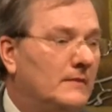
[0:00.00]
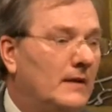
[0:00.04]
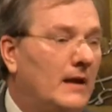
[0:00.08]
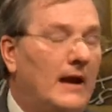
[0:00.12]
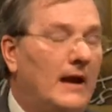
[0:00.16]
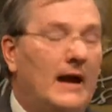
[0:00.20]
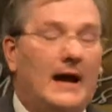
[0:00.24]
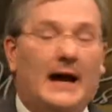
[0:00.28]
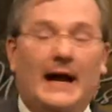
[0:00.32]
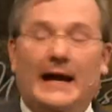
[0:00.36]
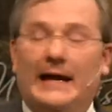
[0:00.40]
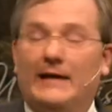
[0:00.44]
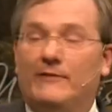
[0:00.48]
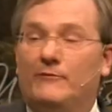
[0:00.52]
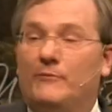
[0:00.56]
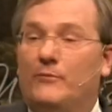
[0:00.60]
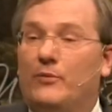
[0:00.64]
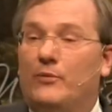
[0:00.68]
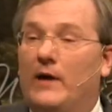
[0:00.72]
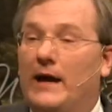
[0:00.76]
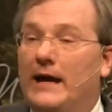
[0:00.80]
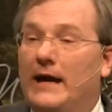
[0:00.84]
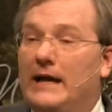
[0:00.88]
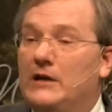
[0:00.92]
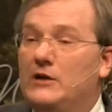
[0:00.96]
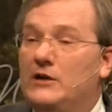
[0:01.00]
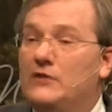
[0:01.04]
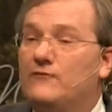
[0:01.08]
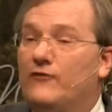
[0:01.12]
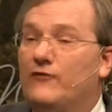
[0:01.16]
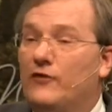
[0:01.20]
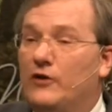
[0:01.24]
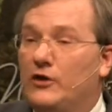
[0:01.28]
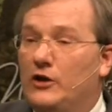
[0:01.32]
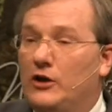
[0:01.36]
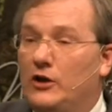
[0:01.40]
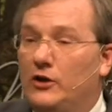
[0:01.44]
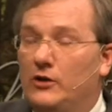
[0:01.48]
I have prayed
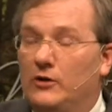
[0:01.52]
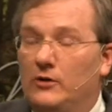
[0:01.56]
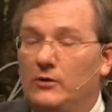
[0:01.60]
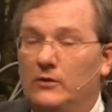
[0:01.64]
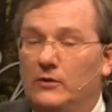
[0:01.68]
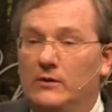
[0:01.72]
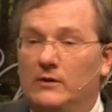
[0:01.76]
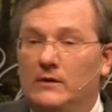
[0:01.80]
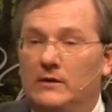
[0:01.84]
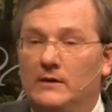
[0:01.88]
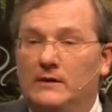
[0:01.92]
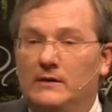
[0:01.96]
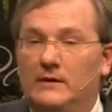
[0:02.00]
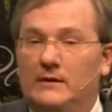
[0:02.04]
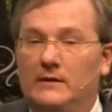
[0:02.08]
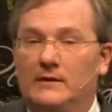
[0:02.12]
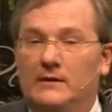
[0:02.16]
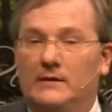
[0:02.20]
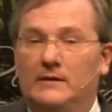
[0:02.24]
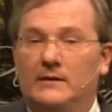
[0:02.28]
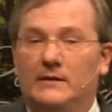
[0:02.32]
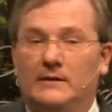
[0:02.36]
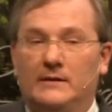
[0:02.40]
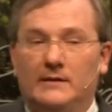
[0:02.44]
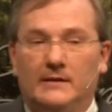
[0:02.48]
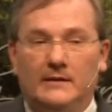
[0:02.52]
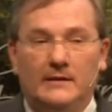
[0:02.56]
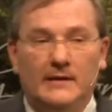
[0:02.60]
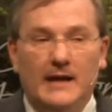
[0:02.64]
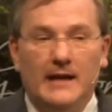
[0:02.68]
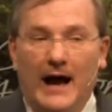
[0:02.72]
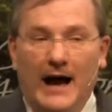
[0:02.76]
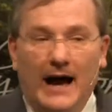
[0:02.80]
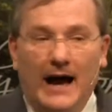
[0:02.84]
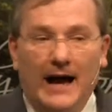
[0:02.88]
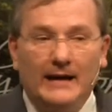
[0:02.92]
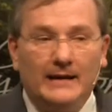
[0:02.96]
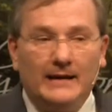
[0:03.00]
for you,
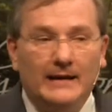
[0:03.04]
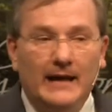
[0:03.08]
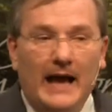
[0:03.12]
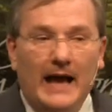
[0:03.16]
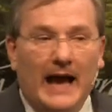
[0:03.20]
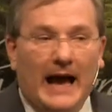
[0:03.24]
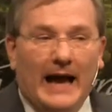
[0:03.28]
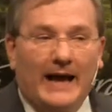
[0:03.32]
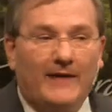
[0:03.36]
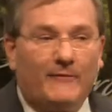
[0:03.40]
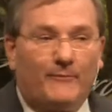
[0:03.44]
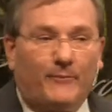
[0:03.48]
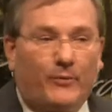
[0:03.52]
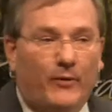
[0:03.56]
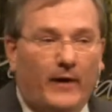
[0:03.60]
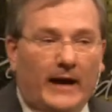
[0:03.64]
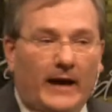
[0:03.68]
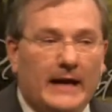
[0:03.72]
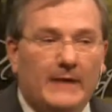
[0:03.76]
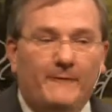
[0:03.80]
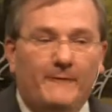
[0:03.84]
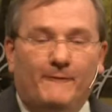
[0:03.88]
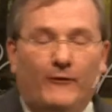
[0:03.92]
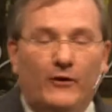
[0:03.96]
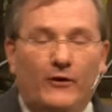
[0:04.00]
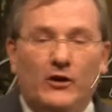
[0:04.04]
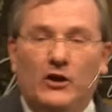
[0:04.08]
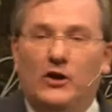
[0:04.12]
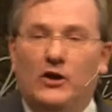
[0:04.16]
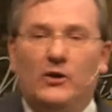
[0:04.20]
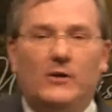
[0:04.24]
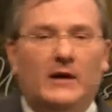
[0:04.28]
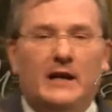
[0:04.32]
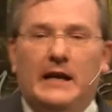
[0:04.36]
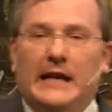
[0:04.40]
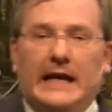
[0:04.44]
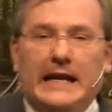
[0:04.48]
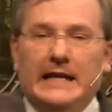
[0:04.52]
I have prayed for
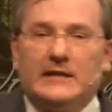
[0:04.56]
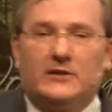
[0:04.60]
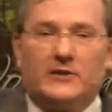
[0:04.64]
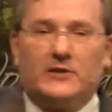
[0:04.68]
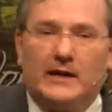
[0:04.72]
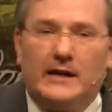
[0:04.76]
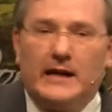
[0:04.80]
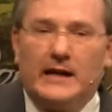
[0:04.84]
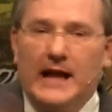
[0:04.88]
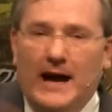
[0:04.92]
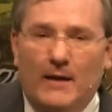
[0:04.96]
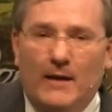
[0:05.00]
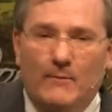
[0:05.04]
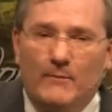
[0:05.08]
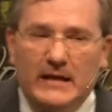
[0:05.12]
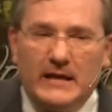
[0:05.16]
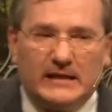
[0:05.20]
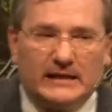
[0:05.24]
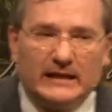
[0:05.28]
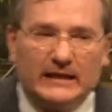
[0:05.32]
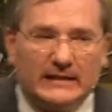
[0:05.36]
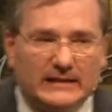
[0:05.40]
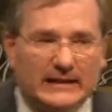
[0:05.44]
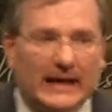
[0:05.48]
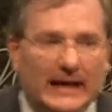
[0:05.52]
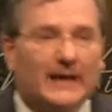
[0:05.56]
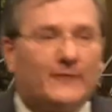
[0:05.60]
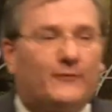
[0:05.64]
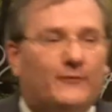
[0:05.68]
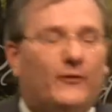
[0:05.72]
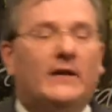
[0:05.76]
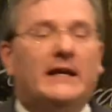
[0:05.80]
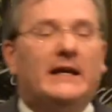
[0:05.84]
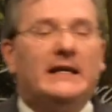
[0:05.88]
you and he's going to not be successful.